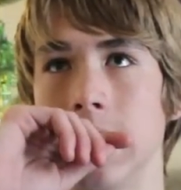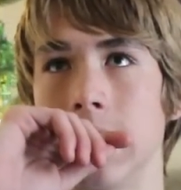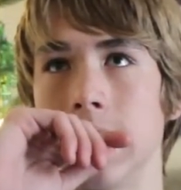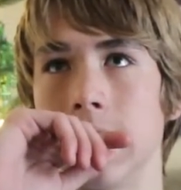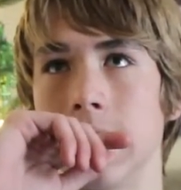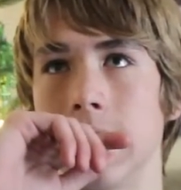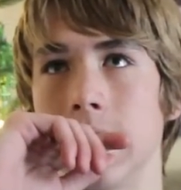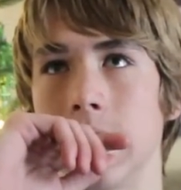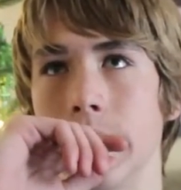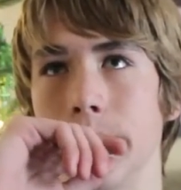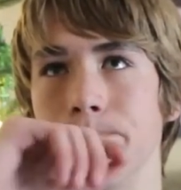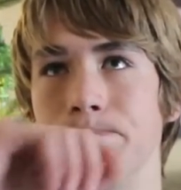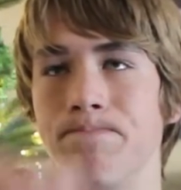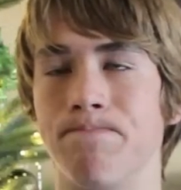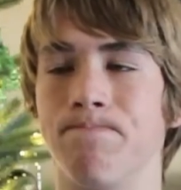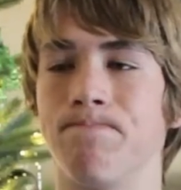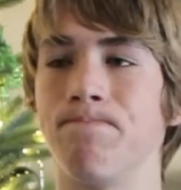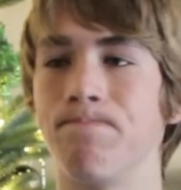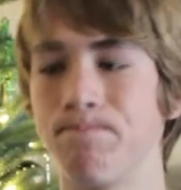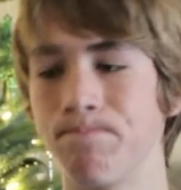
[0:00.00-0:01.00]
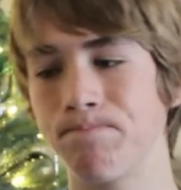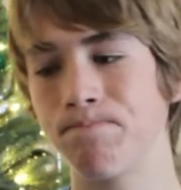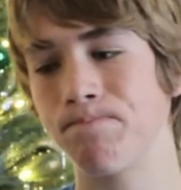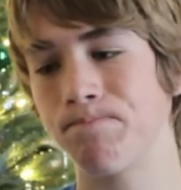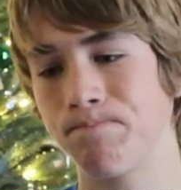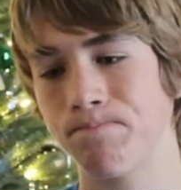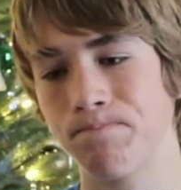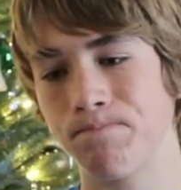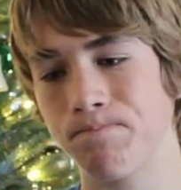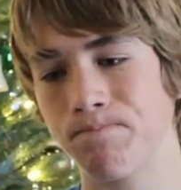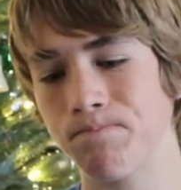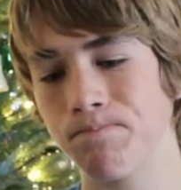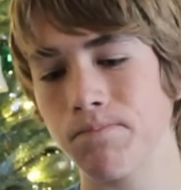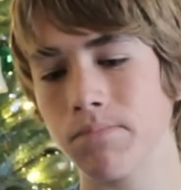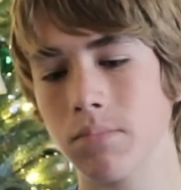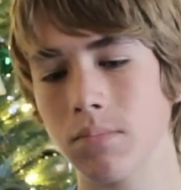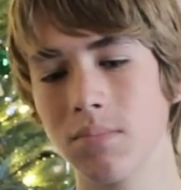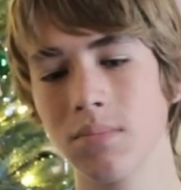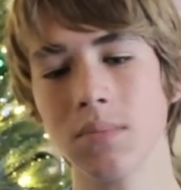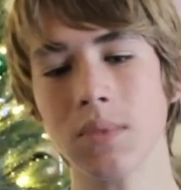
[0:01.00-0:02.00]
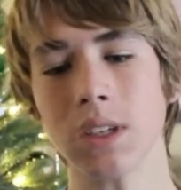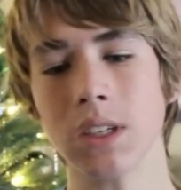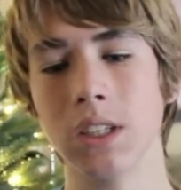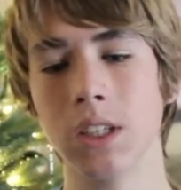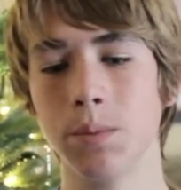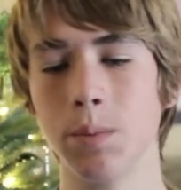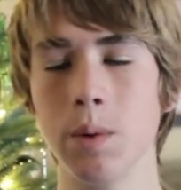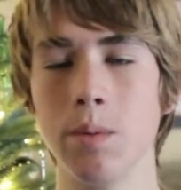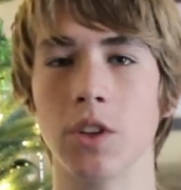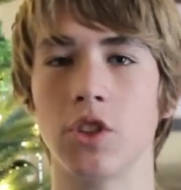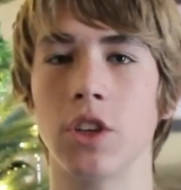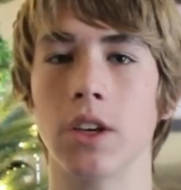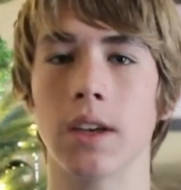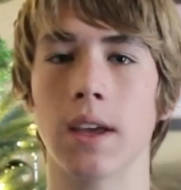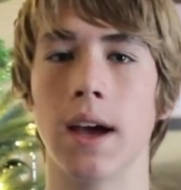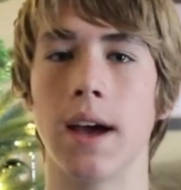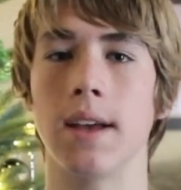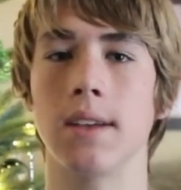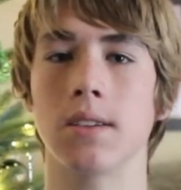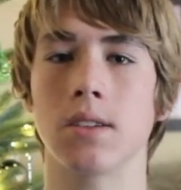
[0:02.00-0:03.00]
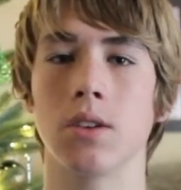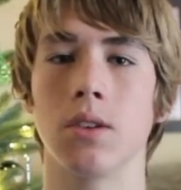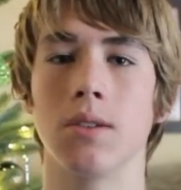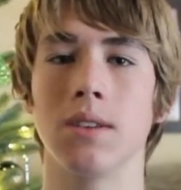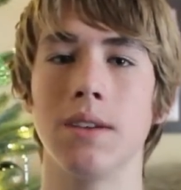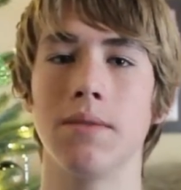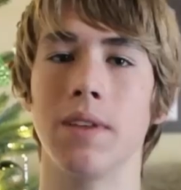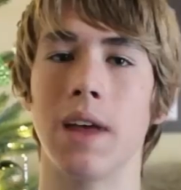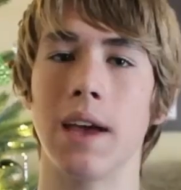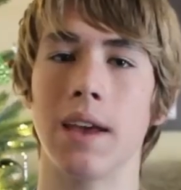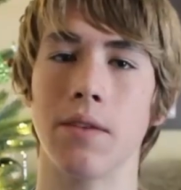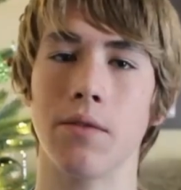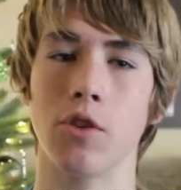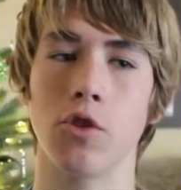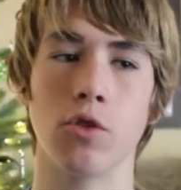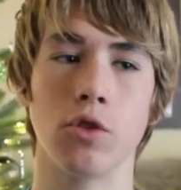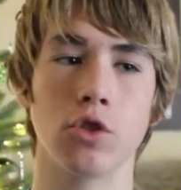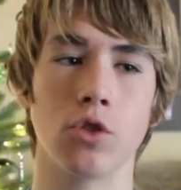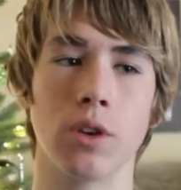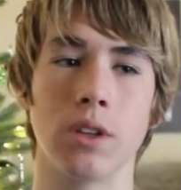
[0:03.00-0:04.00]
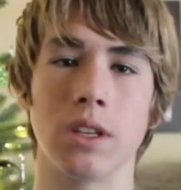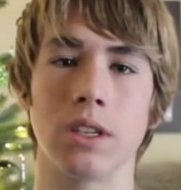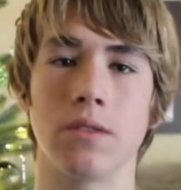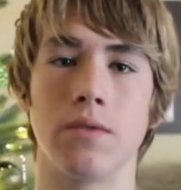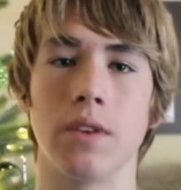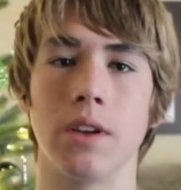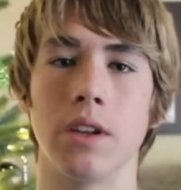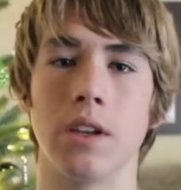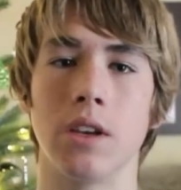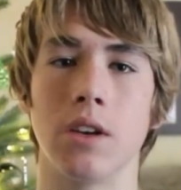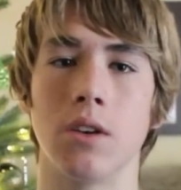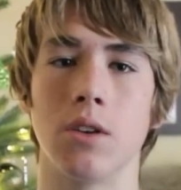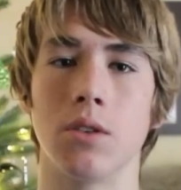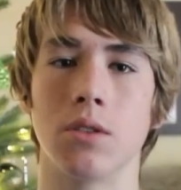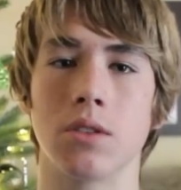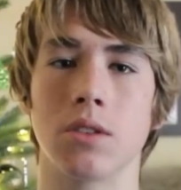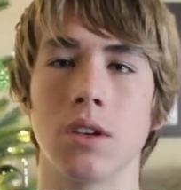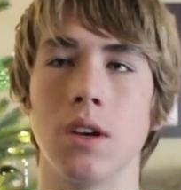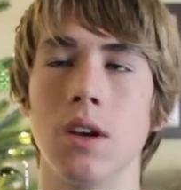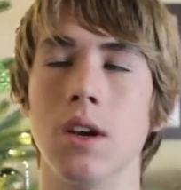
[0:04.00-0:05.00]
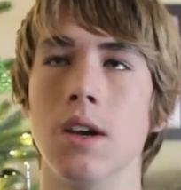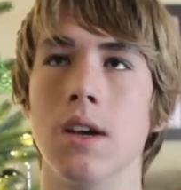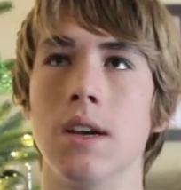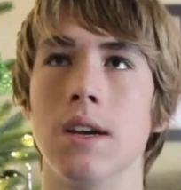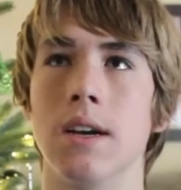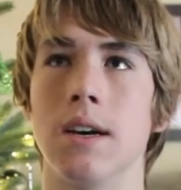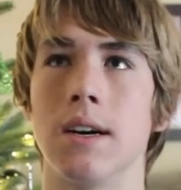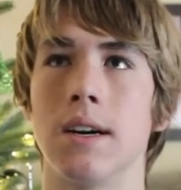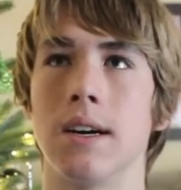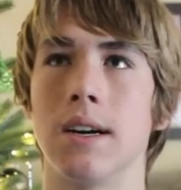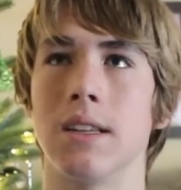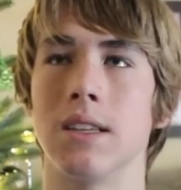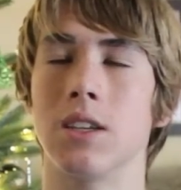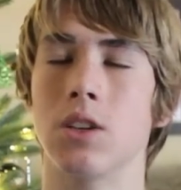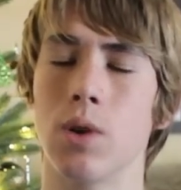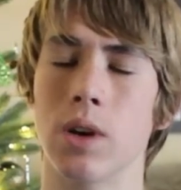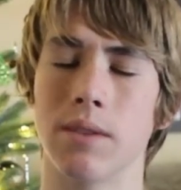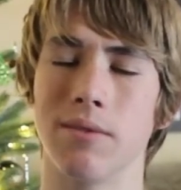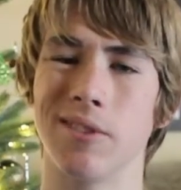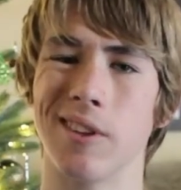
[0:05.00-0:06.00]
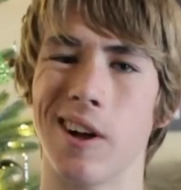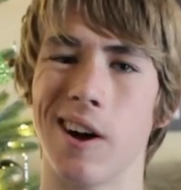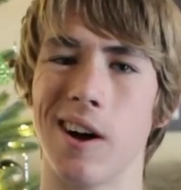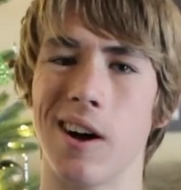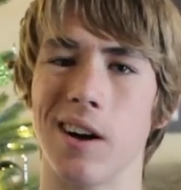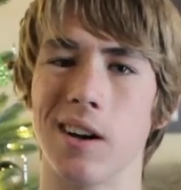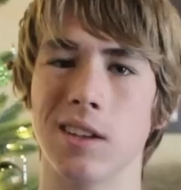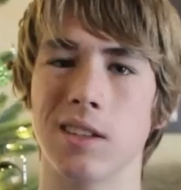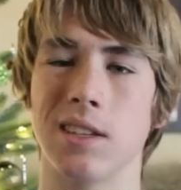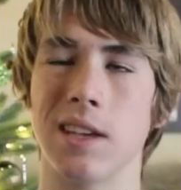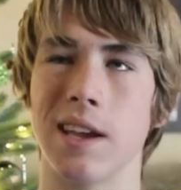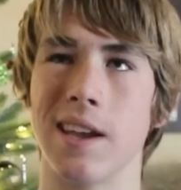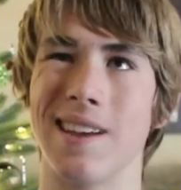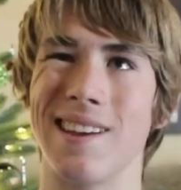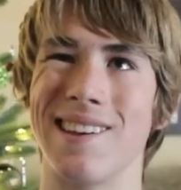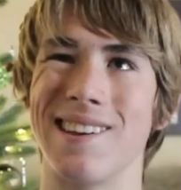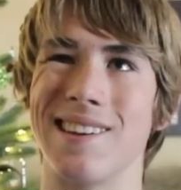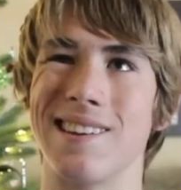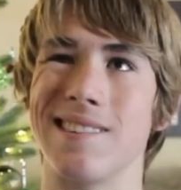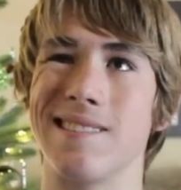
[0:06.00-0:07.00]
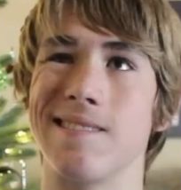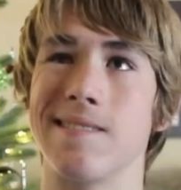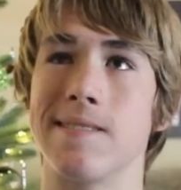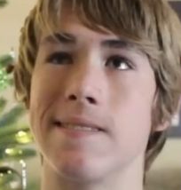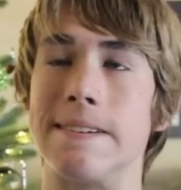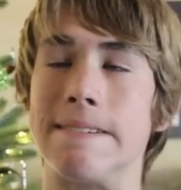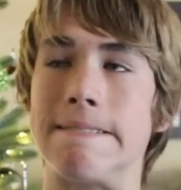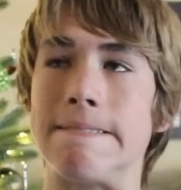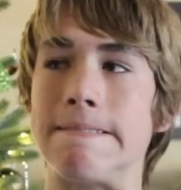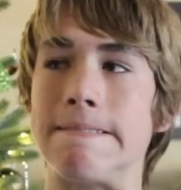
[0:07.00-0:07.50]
That's pretty much it, guys. So leave a like if you enjoy these videos, these quick vlogs, and